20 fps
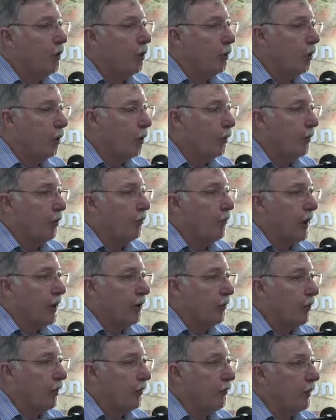the water will
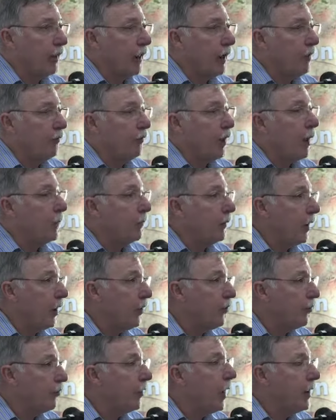run across the landscape and
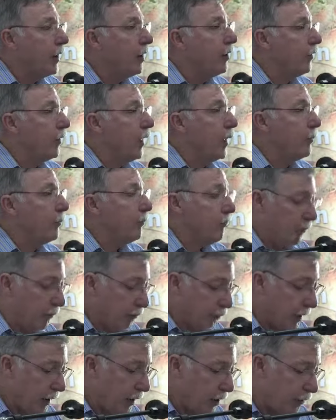go straight into
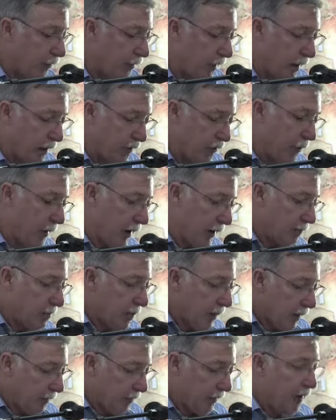that perennial grass
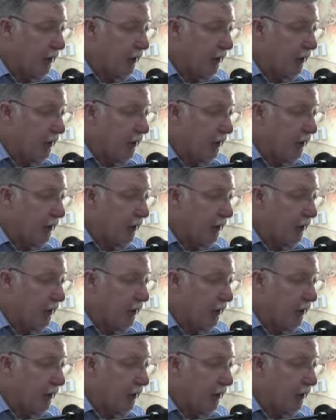butt.